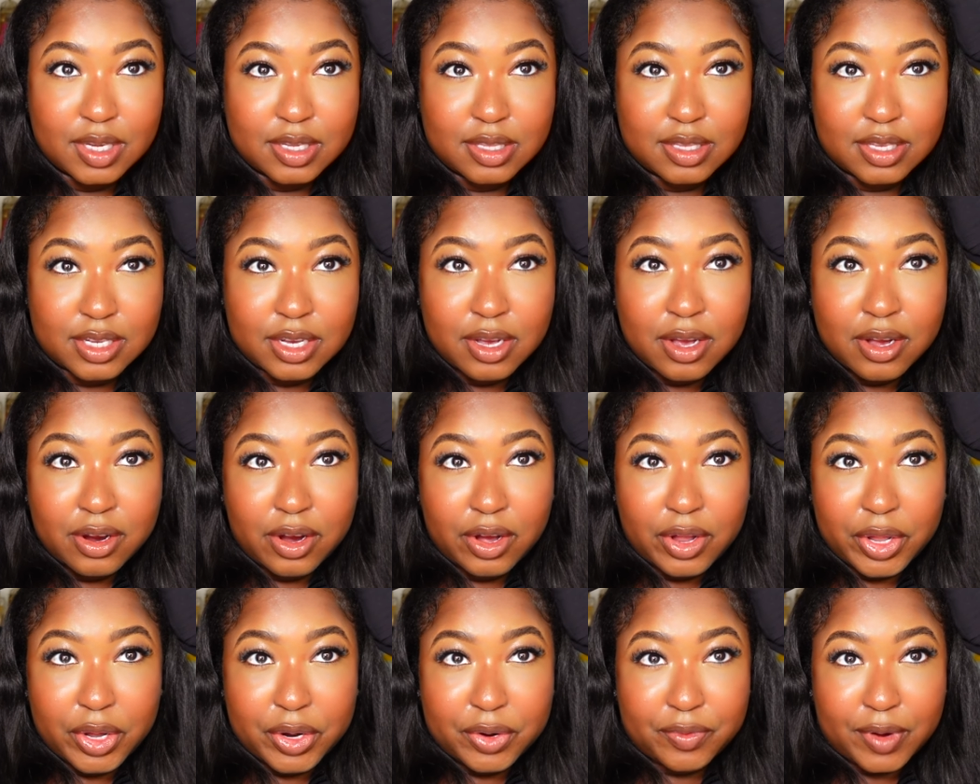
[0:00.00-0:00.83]
Do y'all
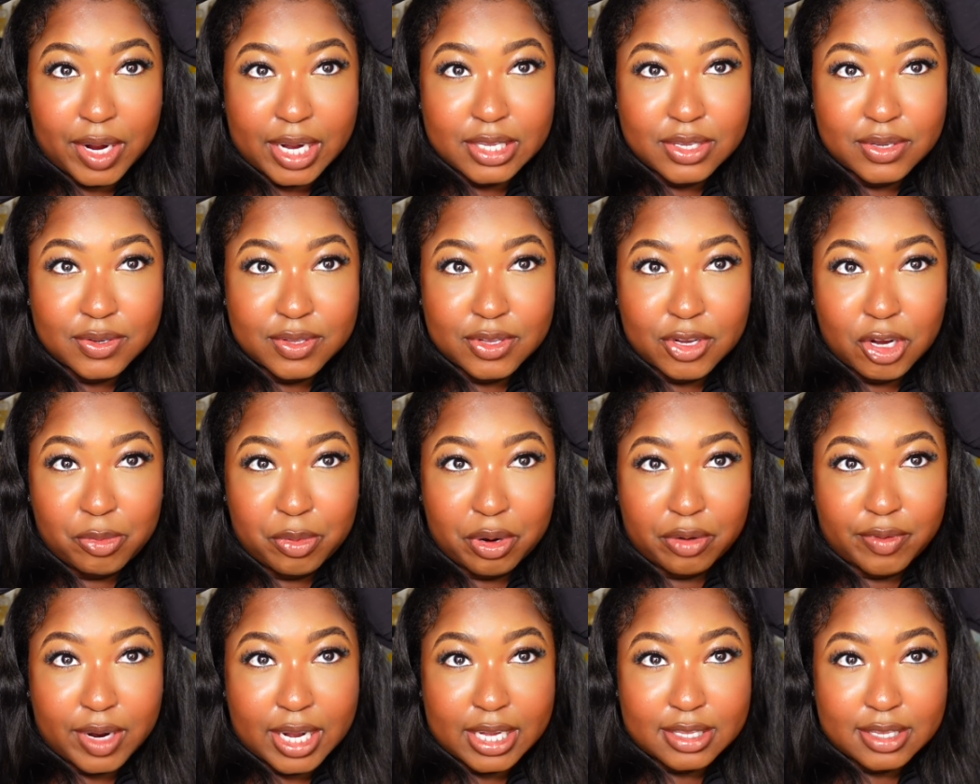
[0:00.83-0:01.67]
call it a rat tooth comb
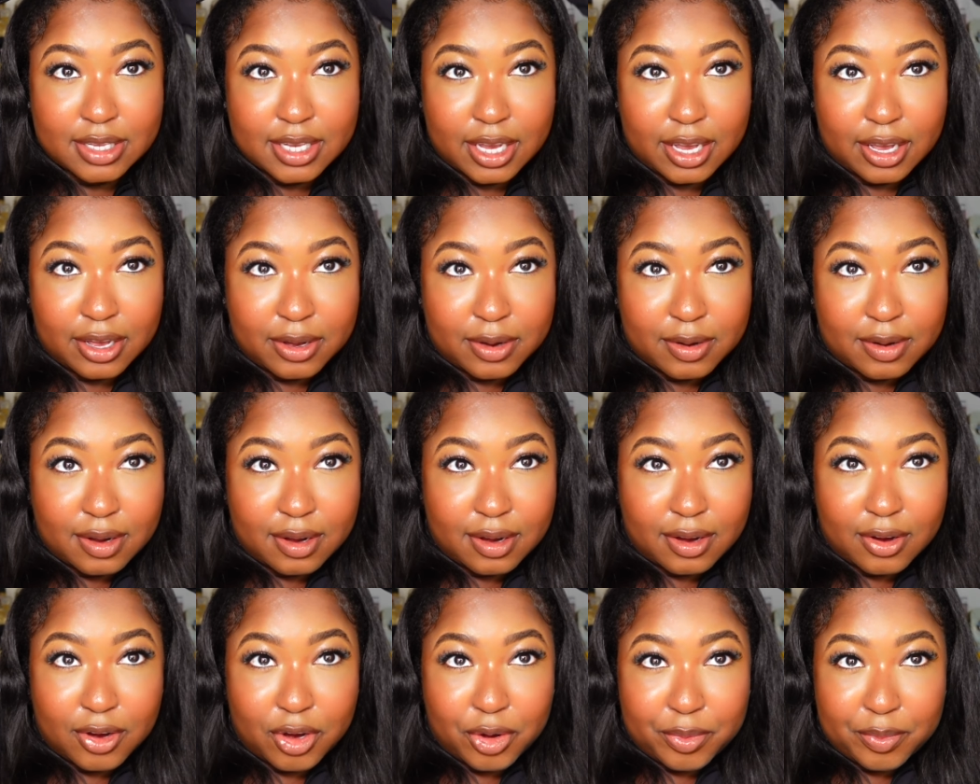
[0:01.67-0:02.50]
or rat tail
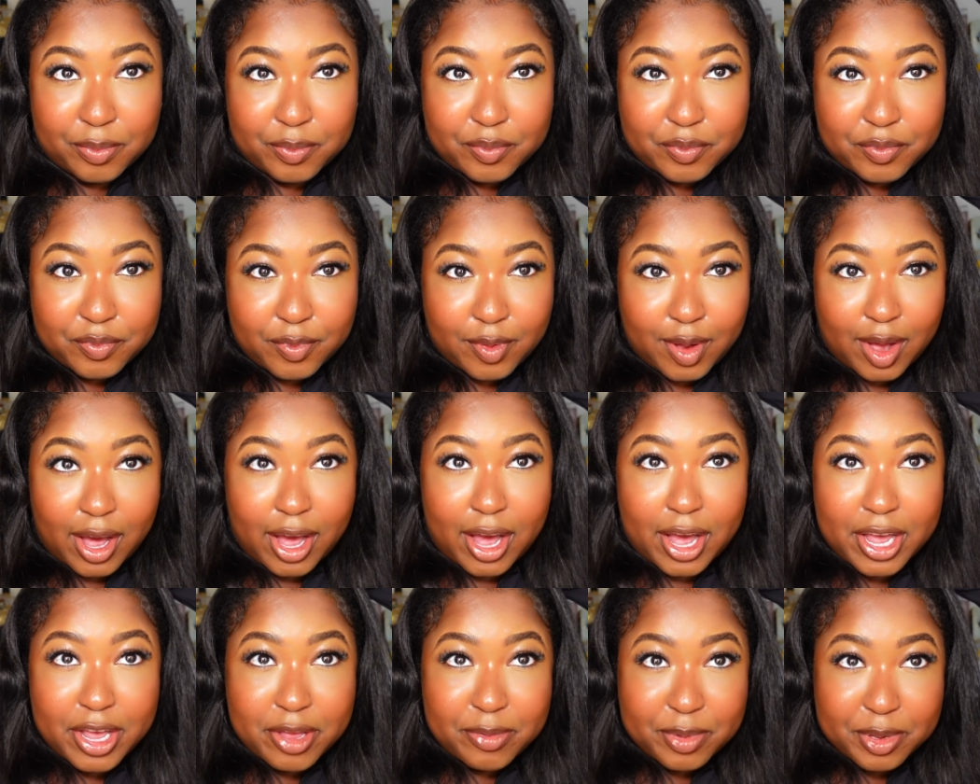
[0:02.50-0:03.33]
comb?
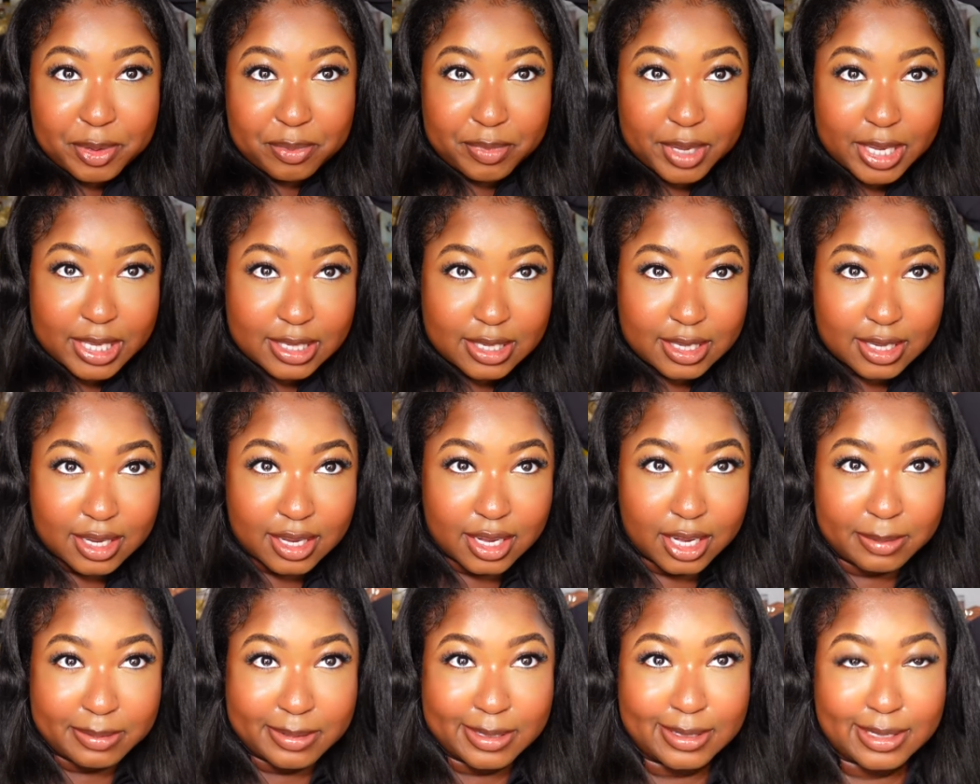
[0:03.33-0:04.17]
I have been mixing it
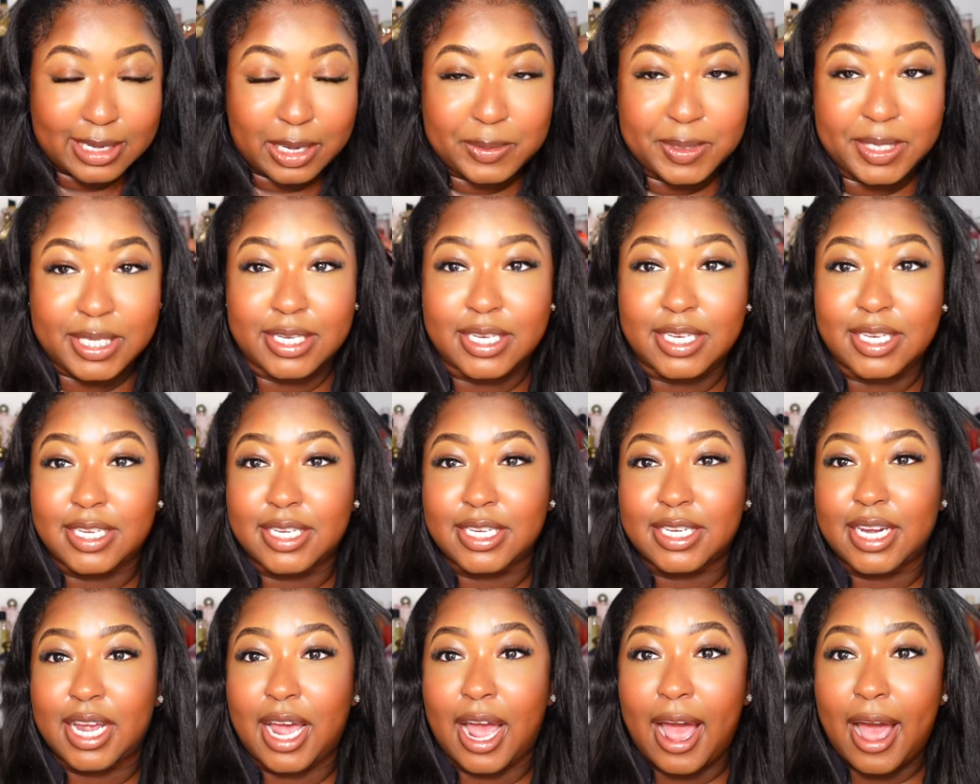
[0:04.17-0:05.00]
up since I was a
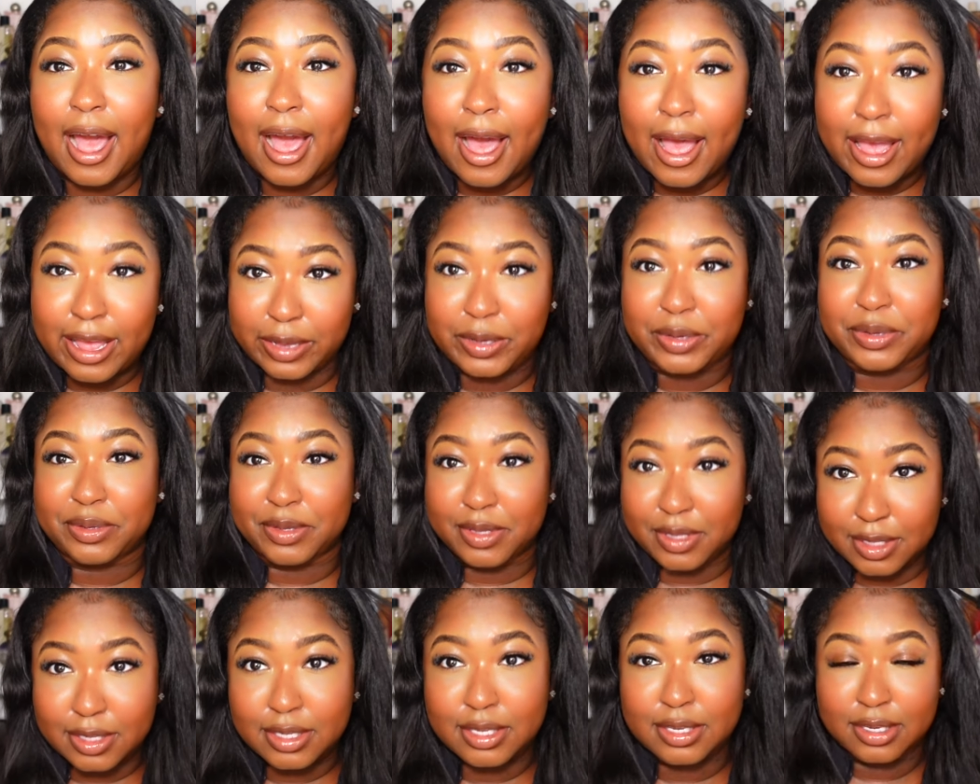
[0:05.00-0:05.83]

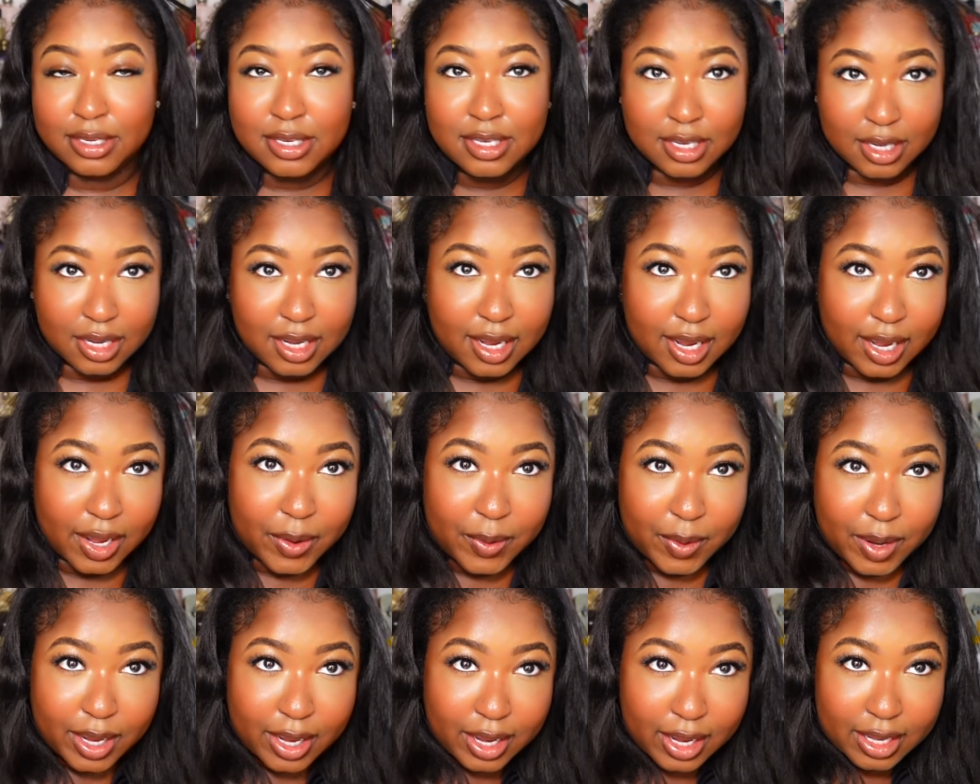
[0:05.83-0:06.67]
child.
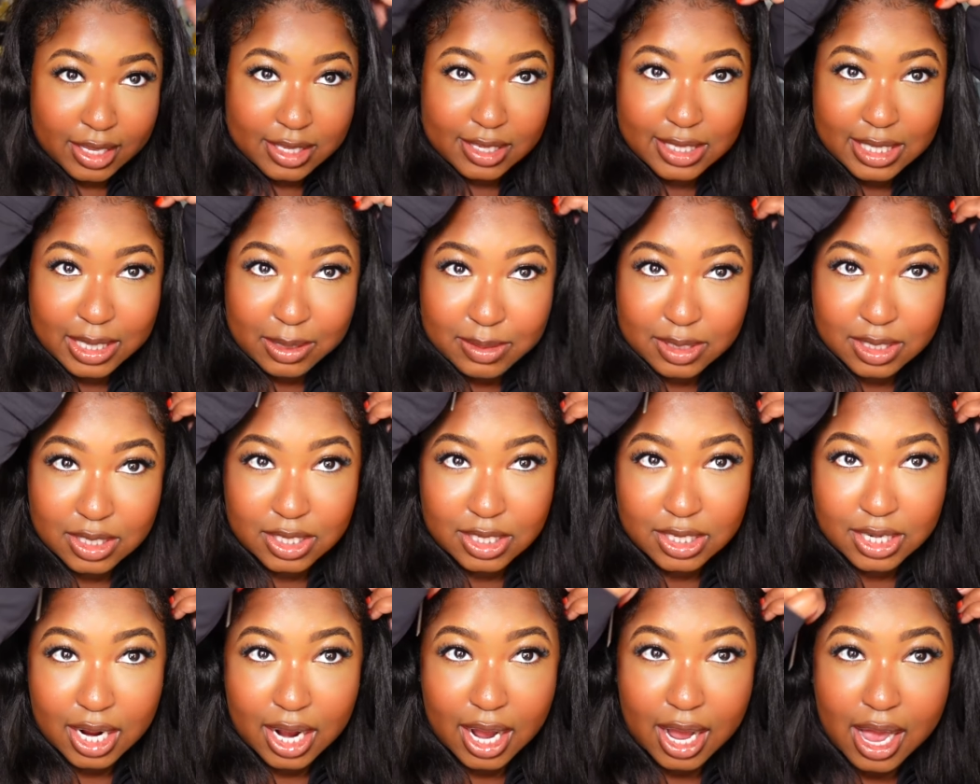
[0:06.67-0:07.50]
Okay, since I was a
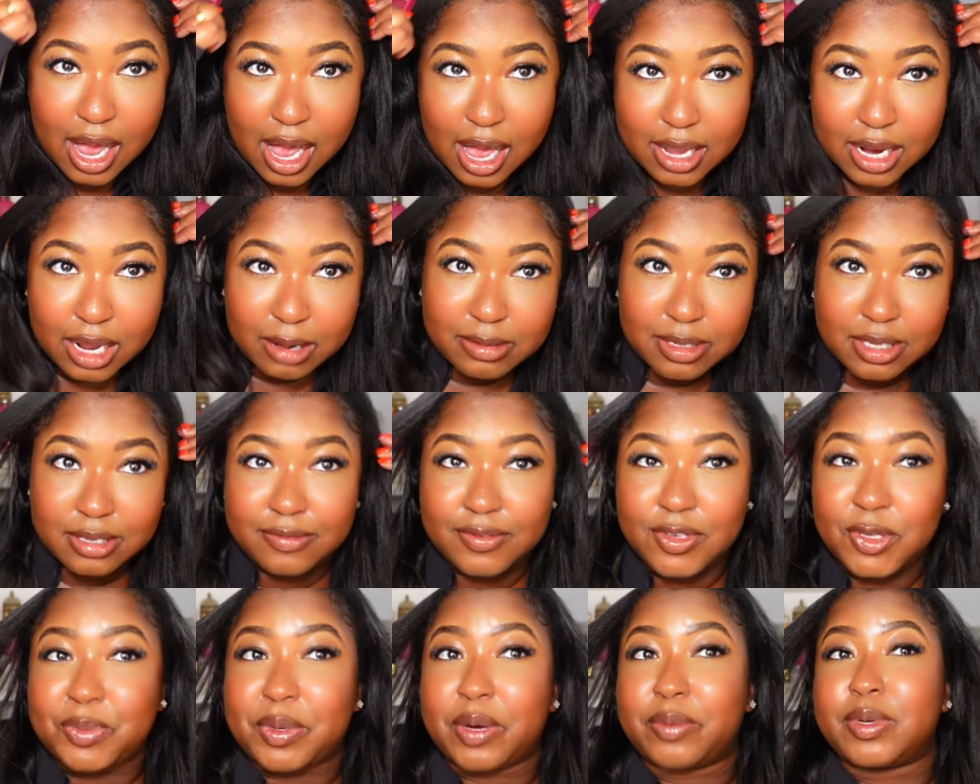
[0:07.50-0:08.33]
child, I was
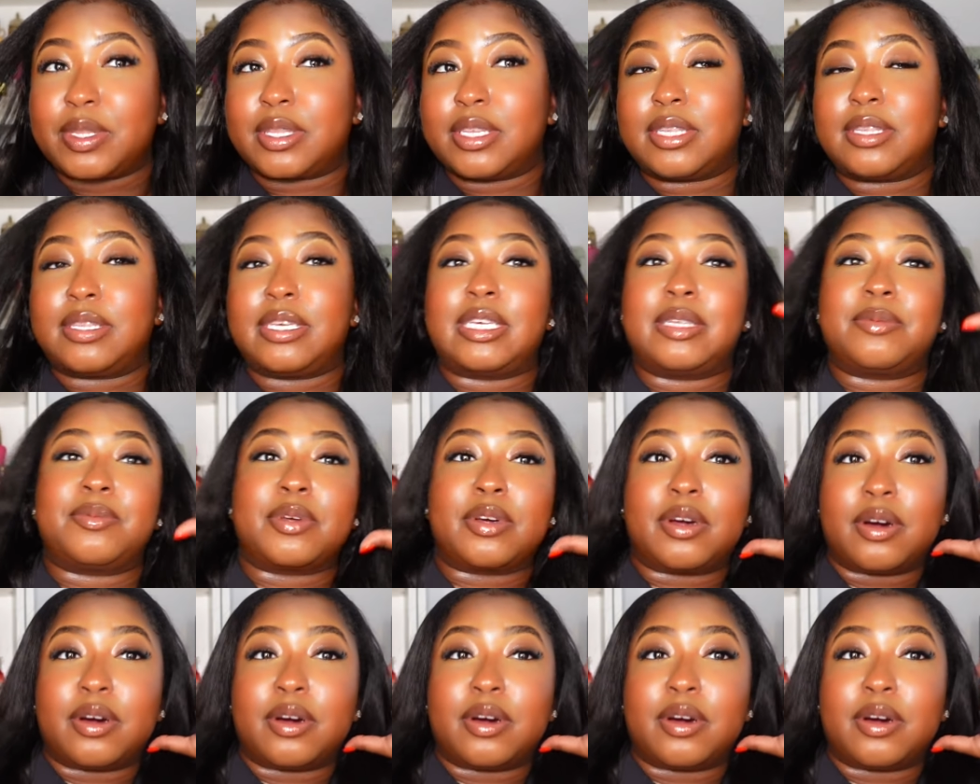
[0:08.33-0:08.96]
confused about what this thing has been